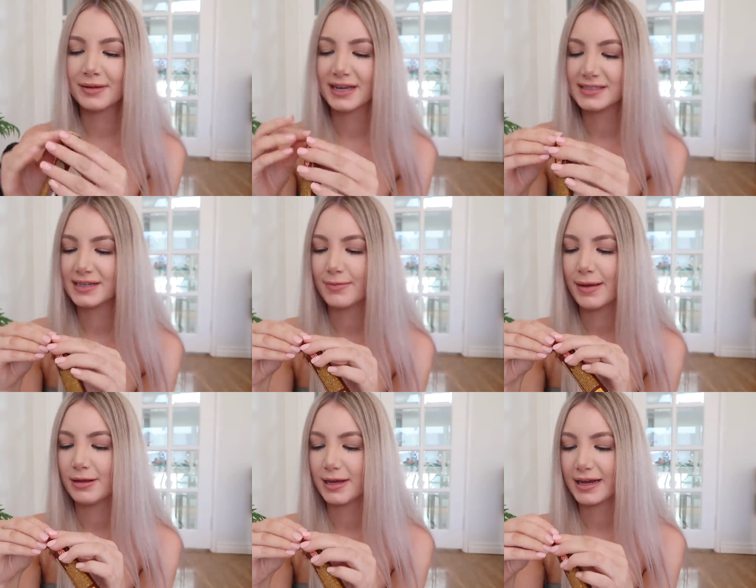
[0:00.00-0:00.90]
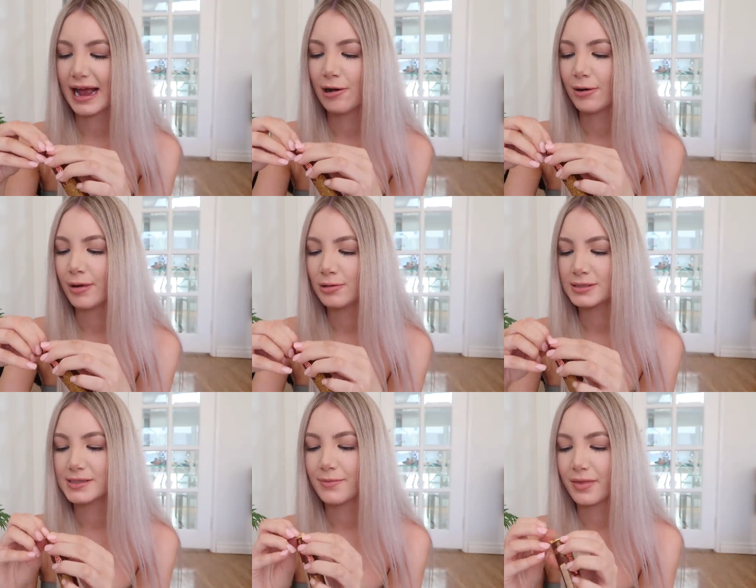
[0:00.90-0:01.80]
I'm guessing maybe like caramel
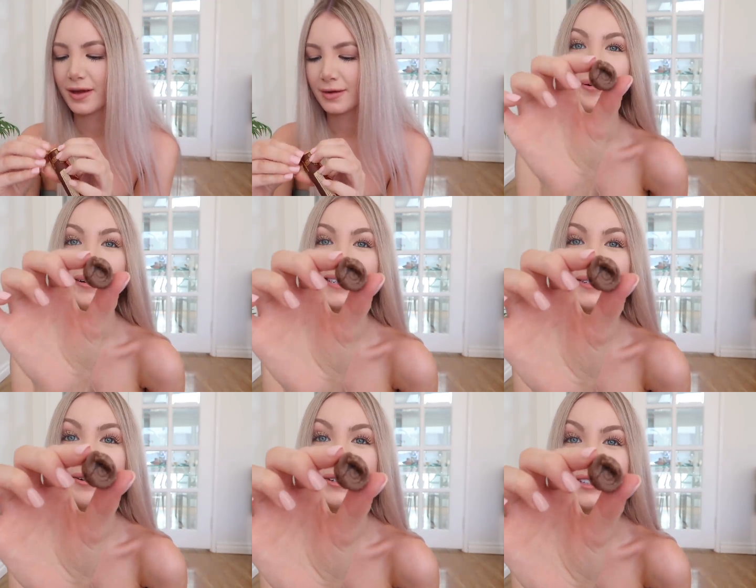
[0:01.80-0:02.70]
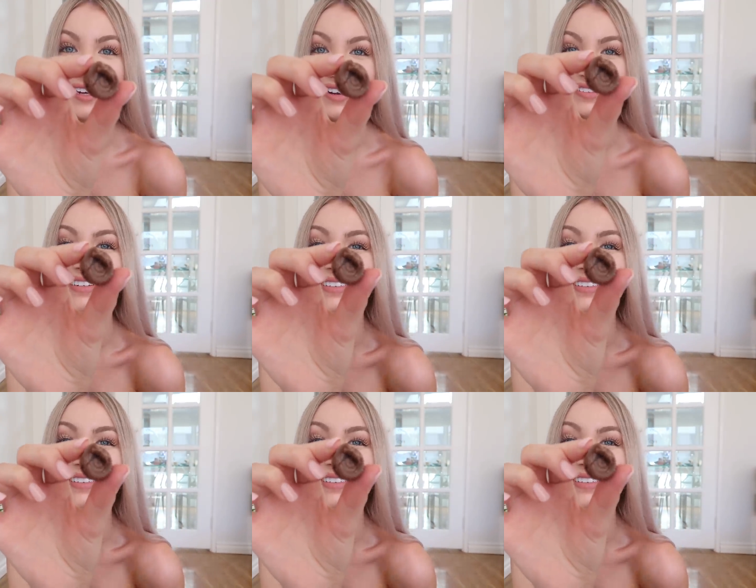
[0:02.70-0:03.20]
or something. Oh, I squashed it.